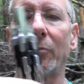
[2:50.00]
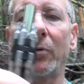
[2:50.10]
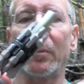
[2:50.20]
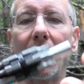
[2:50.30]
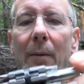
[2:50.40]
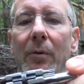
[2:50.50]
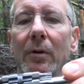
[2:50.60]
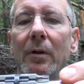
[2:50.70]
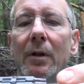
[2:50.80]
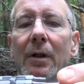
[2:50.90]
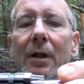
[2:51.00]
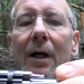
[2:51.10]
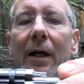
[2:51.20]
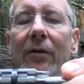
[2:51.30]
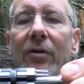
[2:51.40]
it's pretty popular.
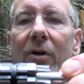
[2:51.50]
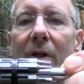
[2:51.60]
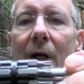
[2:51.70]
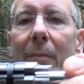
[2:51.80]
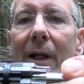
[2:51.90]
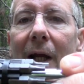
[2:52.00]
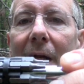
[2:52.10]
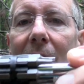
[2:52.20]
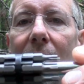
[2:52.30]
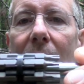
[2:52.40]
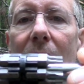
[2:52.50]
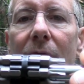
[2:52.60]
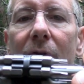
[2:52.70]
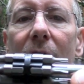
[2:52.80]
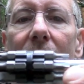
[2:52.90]
I guess it could come in handy if you're
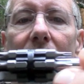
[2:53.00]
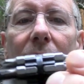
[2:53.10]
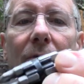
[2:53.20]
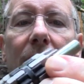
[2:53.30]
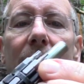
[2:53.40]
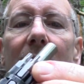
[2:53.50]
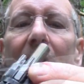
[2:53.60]
using this for, for